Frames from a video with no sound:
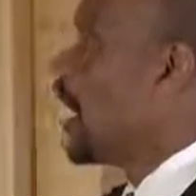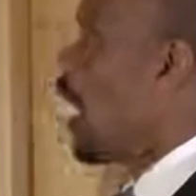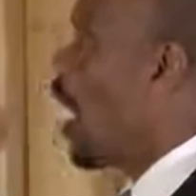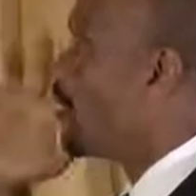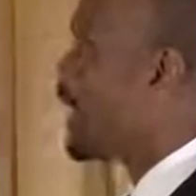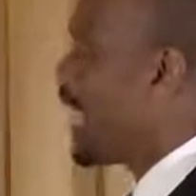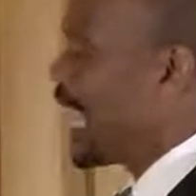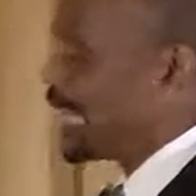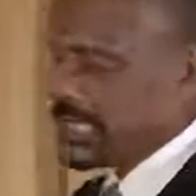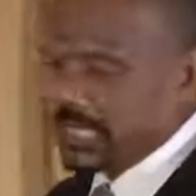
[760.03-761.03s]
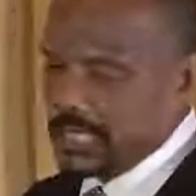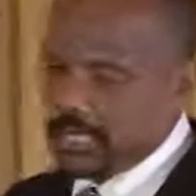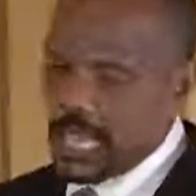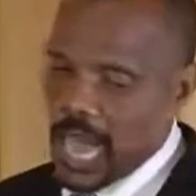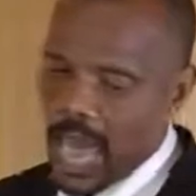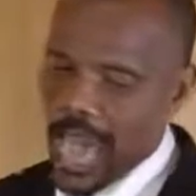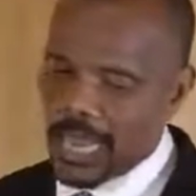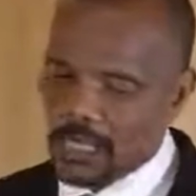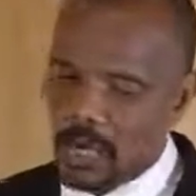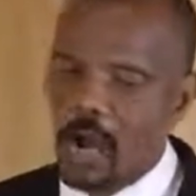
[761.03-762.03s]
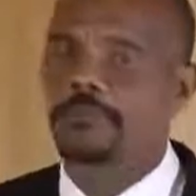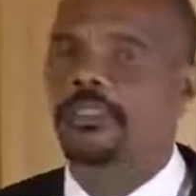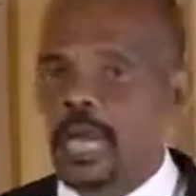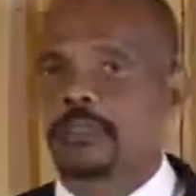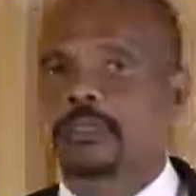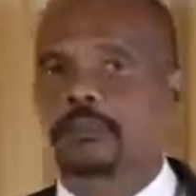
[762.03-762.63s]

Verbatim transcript: of Hades and of death.